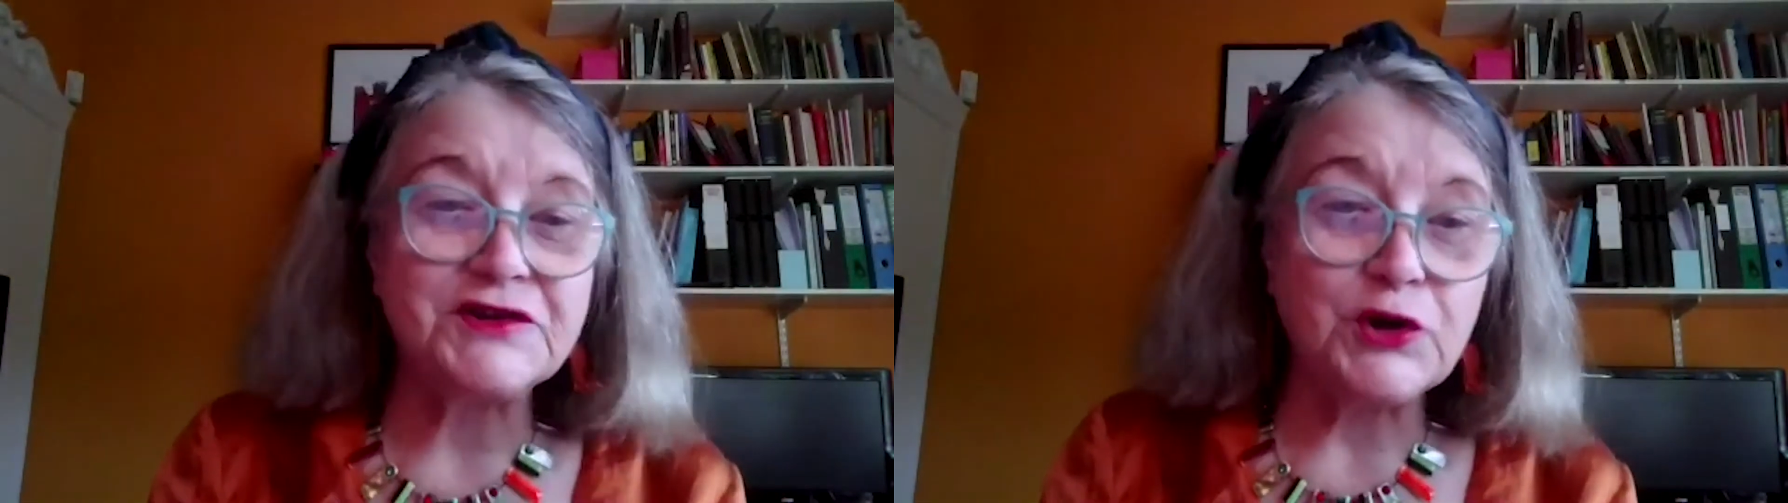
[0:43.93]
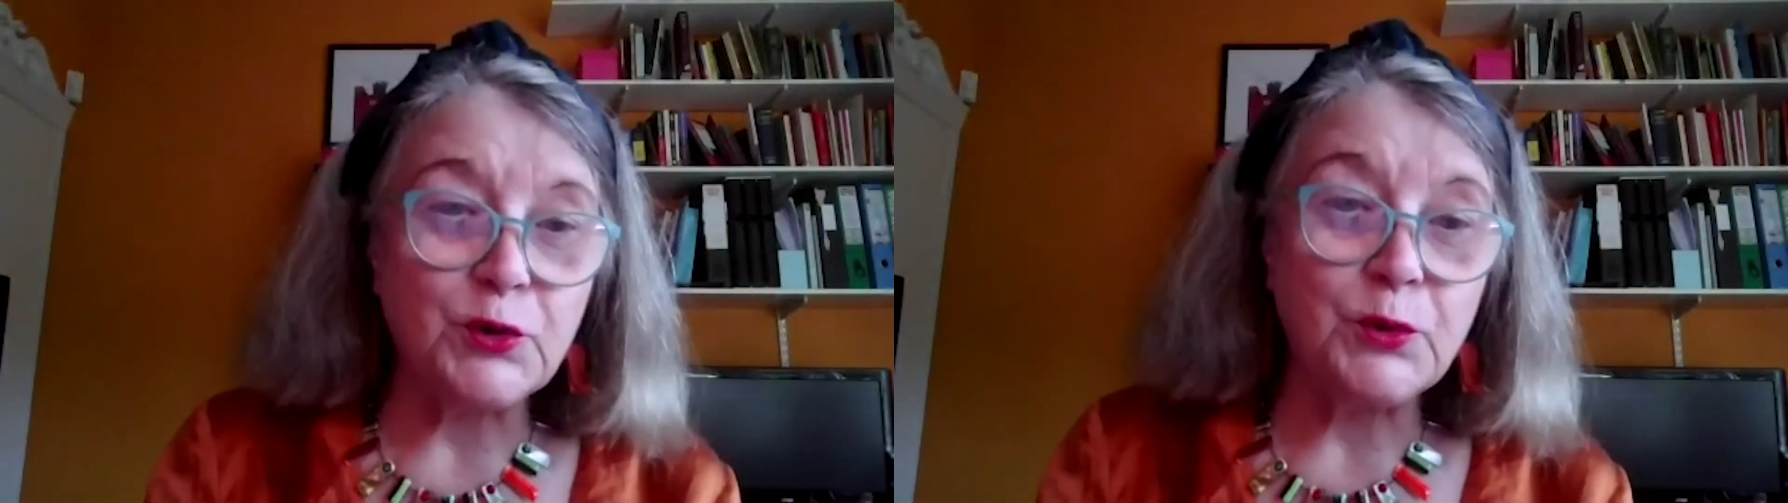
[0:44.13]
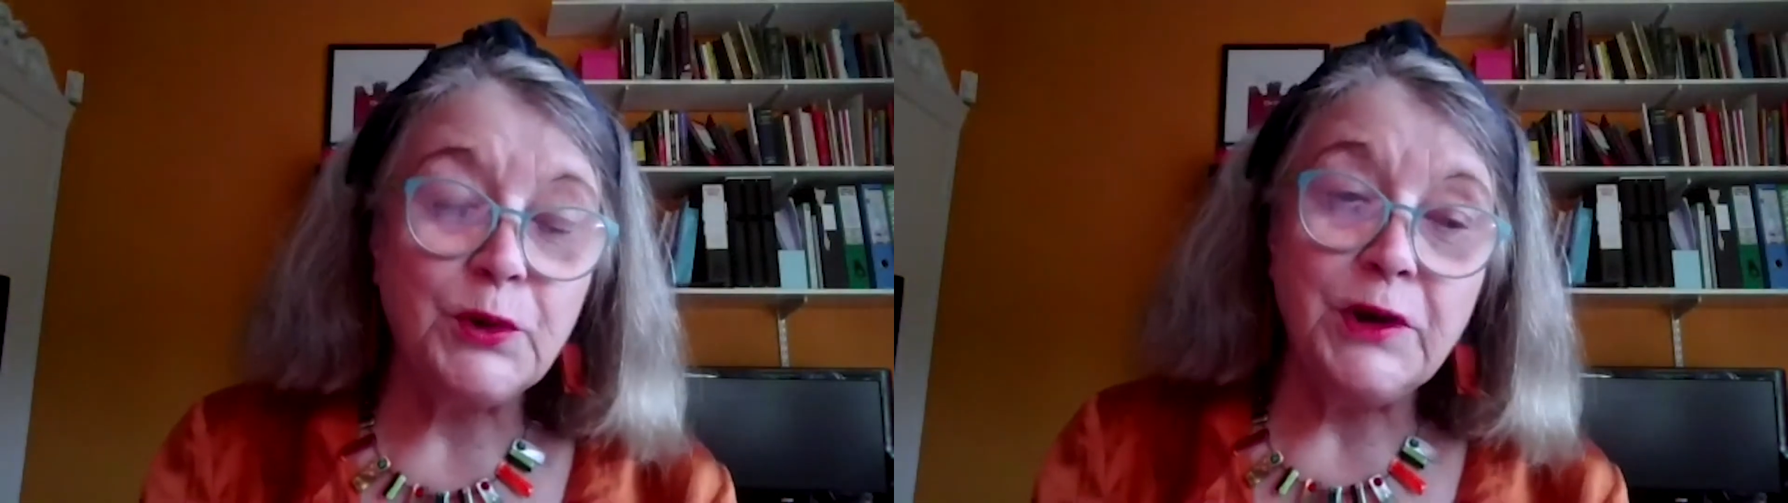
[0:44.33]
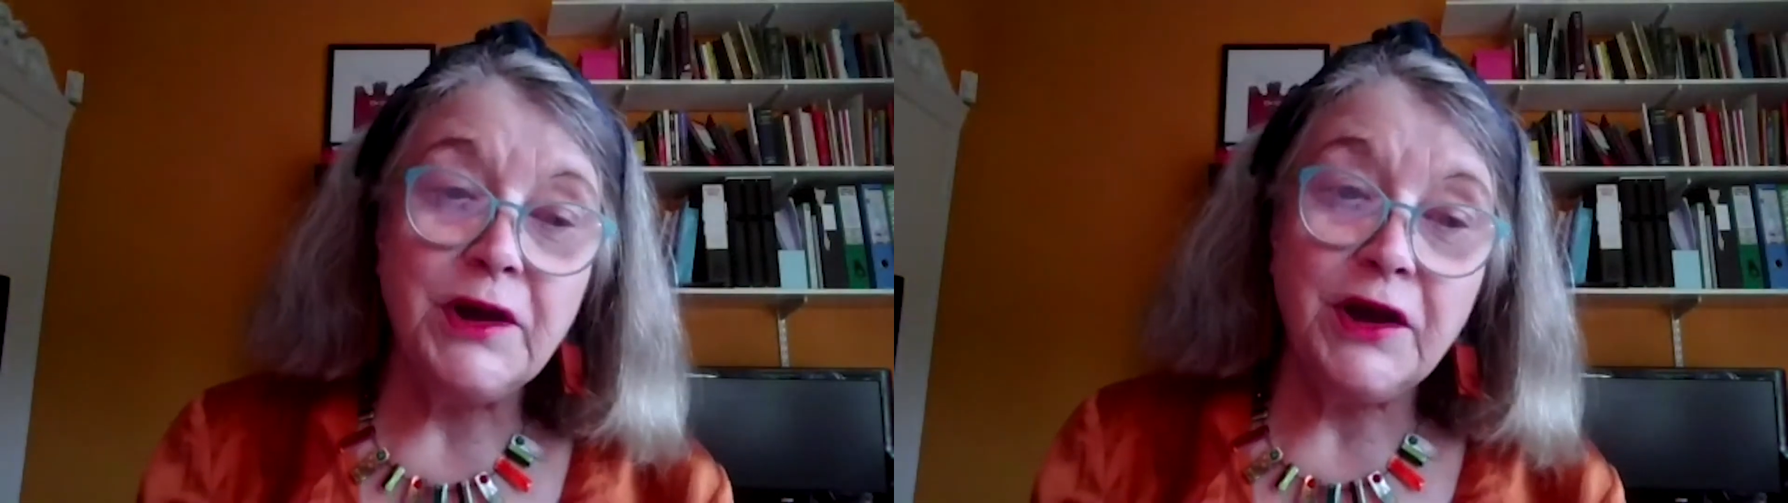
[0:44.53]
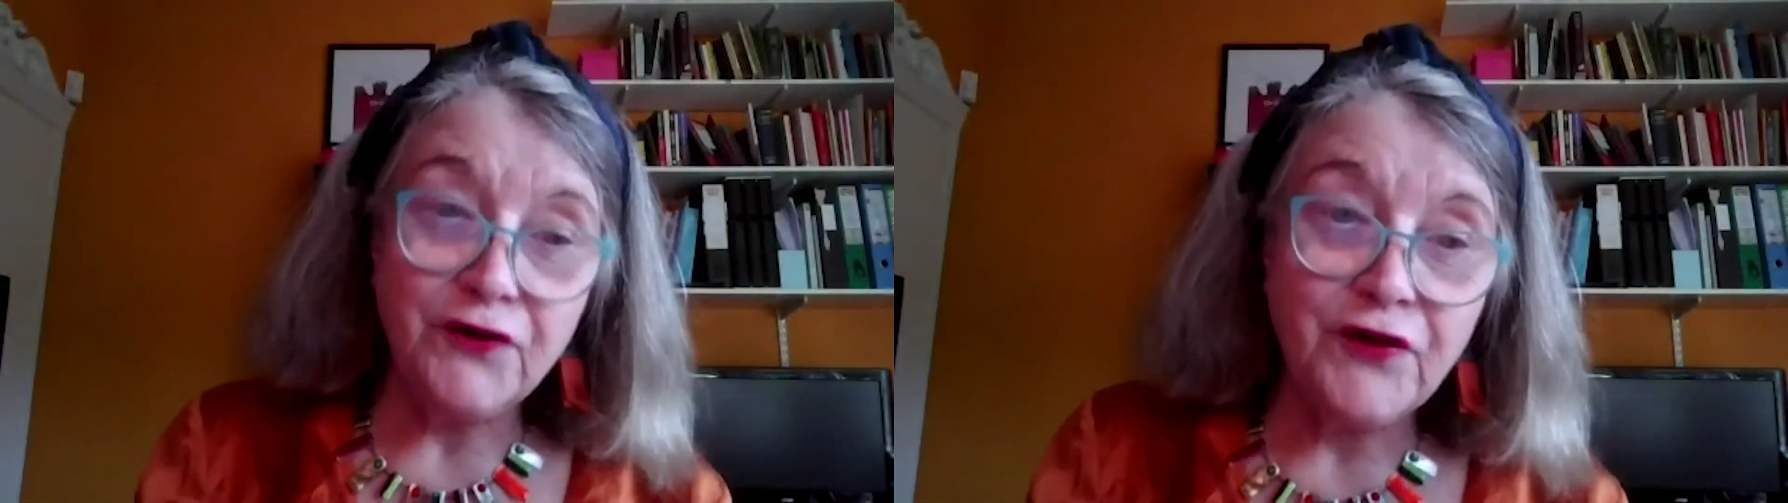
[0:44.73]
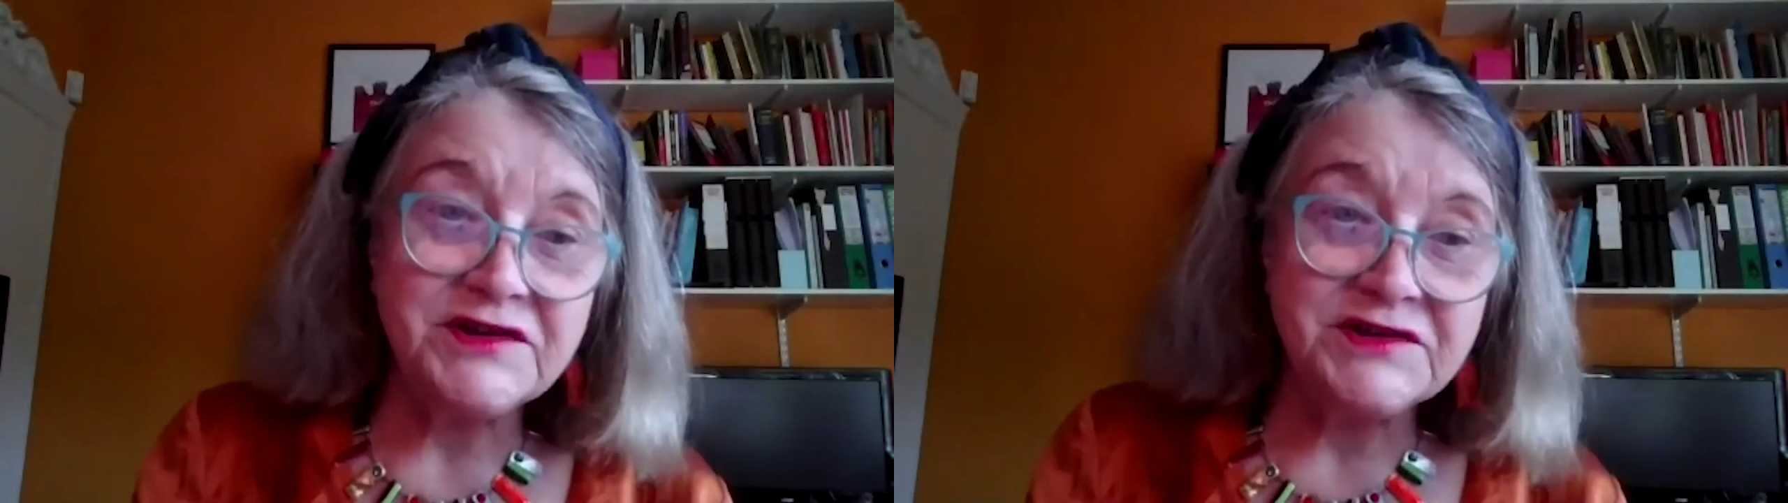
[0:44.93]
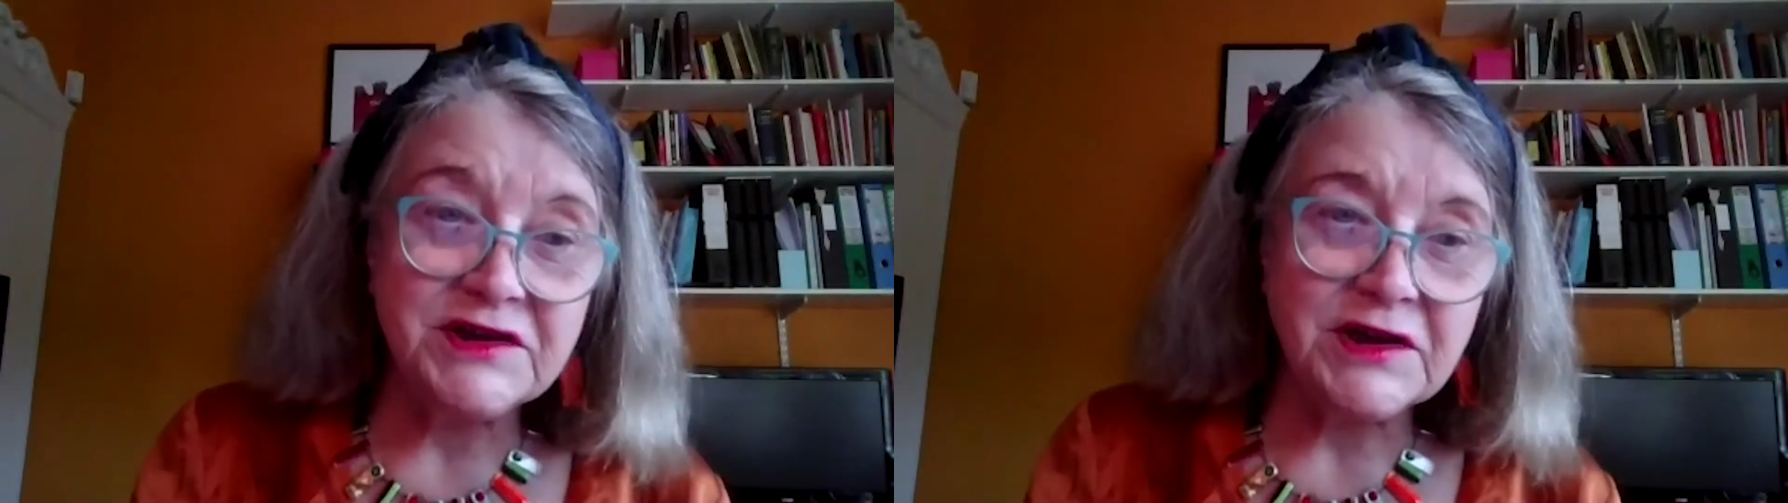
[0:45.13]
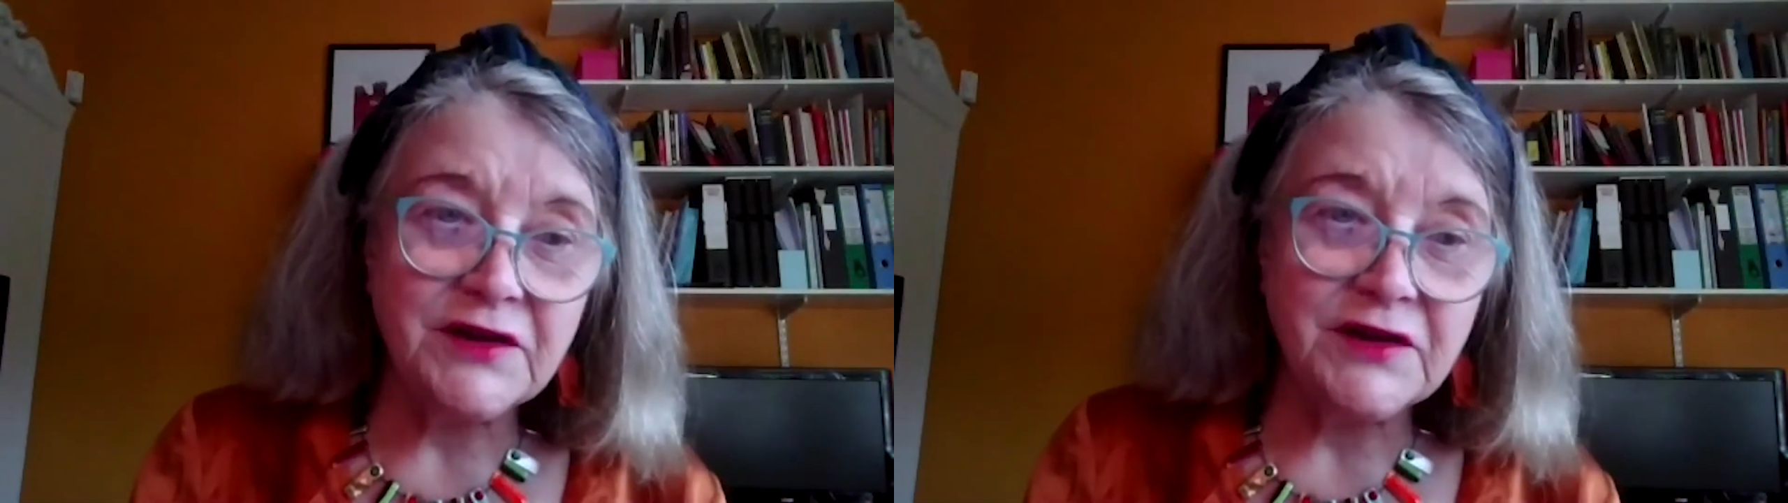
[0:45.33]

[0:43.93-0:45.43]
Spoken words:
So in writing